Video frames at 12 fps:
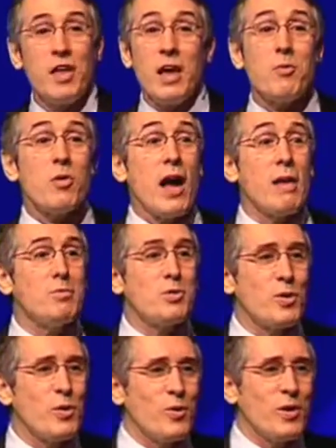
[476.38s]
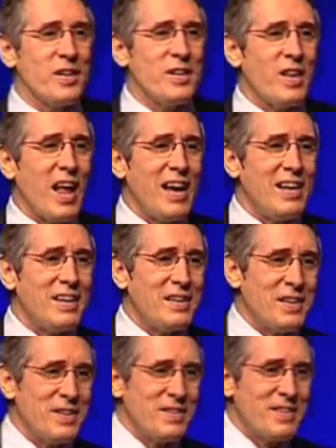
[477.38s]
they were absolutely
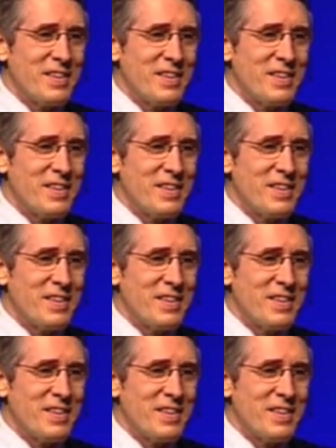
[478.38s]
delighted.